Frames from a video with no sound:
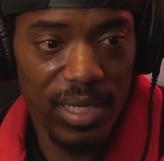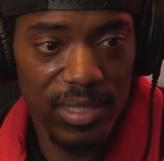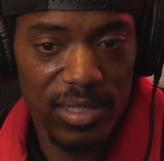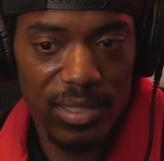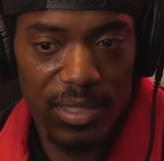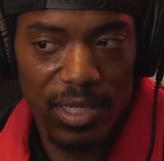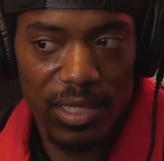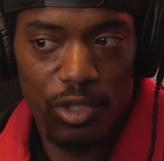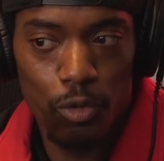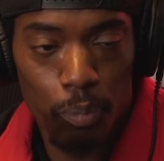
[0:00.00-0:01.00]
this,
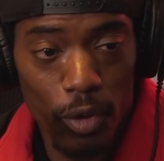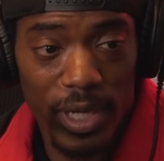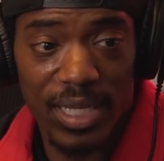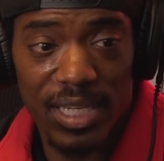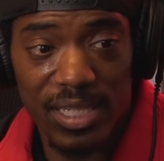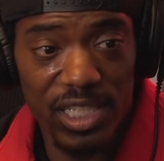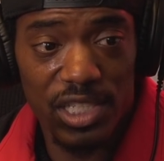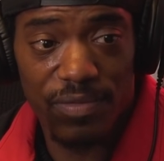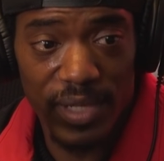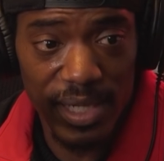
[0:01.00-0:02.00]
you put it in a
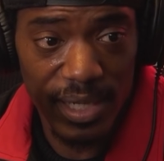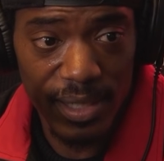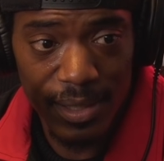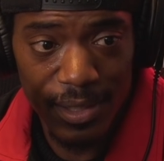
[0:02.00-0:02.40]
niche thing.